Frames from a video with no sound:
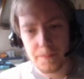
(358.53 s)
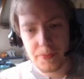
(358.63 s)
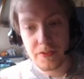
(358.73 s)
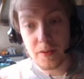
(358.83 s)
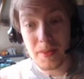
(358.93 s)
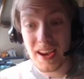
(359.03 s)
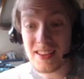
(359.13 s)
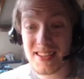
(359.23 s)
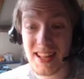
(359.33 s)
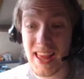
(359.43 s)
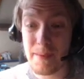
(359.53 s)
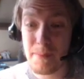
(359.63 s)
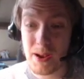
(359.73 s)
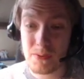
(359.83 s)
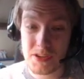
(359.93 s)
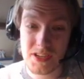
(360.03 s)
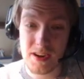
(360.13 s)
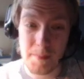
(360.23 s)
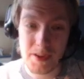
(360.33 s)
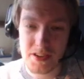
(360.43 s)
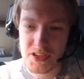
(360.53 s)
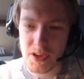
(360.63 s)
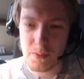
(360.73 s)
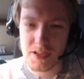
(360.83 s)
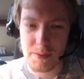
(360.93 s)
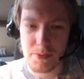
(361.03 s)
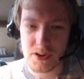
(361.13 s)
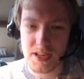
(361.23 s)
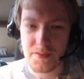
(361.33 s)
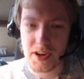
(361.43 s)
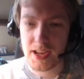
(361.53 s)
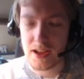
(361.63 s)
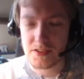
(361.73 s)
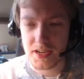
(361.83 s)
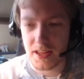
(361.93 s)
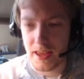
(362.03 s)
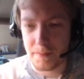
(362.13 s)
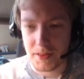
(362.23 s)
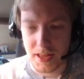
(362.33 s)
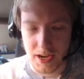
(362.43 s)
Something else that came back, which I'm actually somewhat surprised I haven't encountered it yet, but then